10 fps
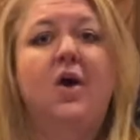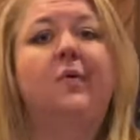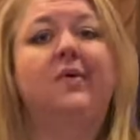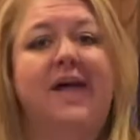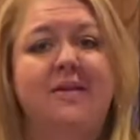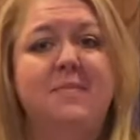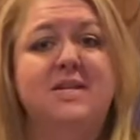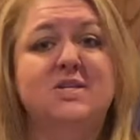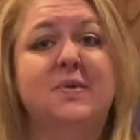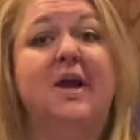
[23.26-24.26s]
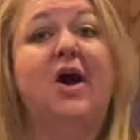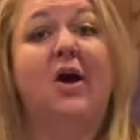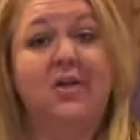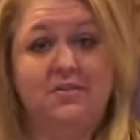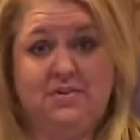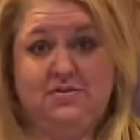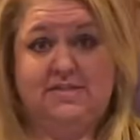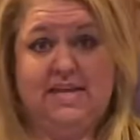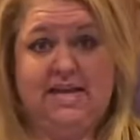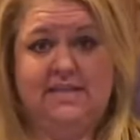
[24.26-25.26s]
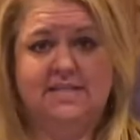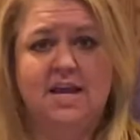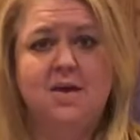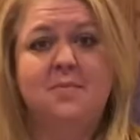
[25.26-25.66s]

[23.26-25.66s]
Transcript: Well, I've been doing all of those things,